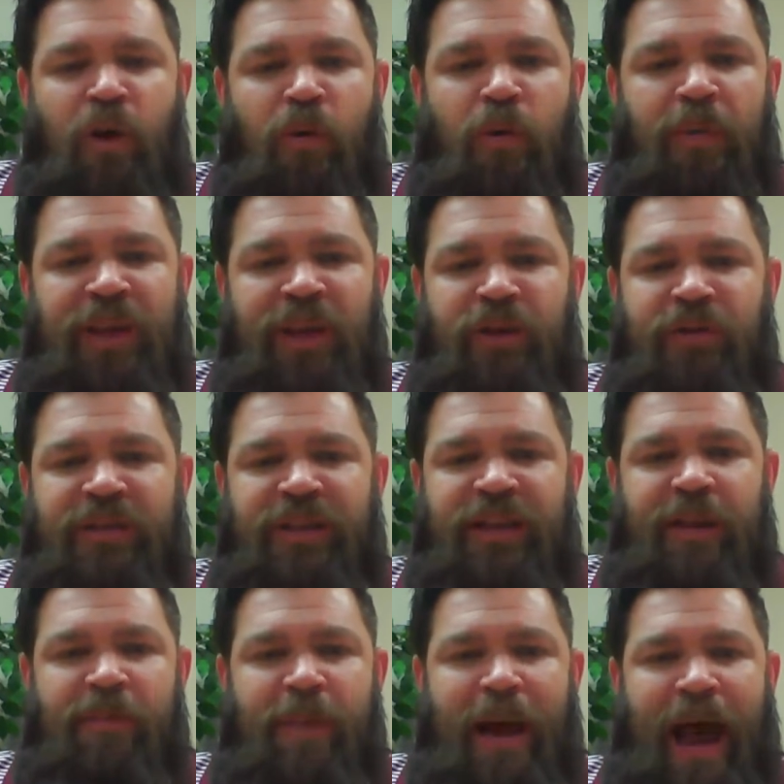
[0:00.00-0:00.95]
We'll be
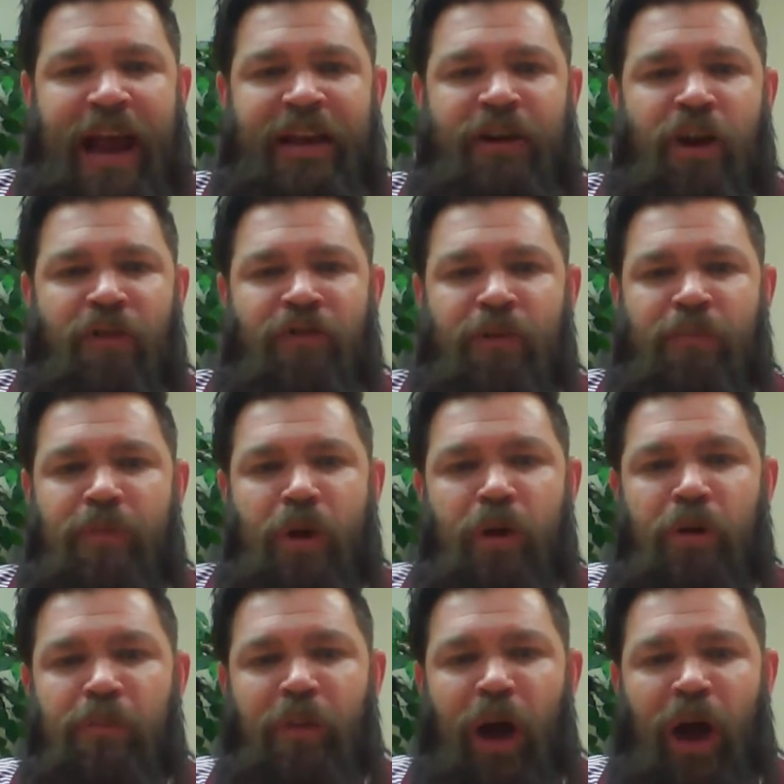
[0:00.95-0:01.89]
using the Mind Over
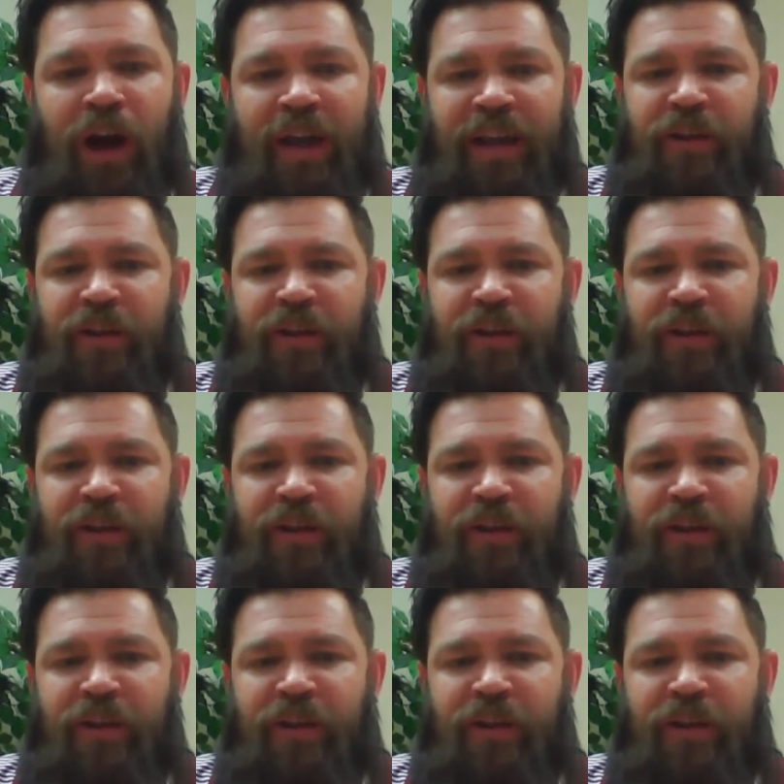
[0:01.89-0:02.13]
Mood book,